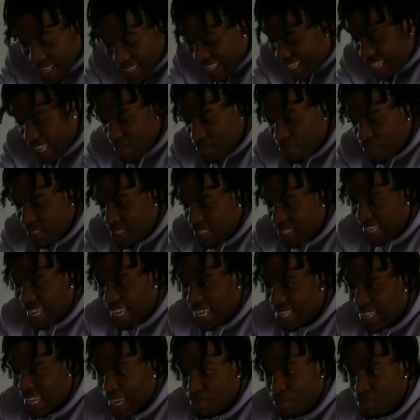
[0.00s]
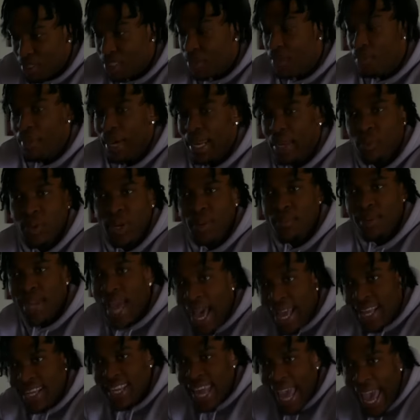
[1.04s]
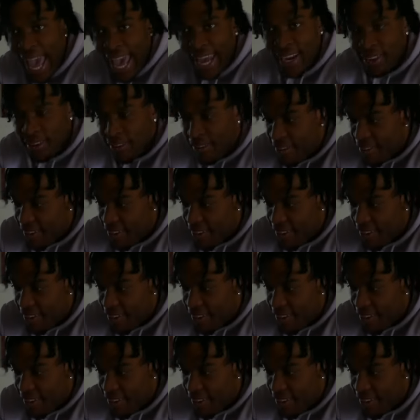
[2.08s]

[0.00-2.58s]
They keep saying that I'm somebody when I'm not, Dad.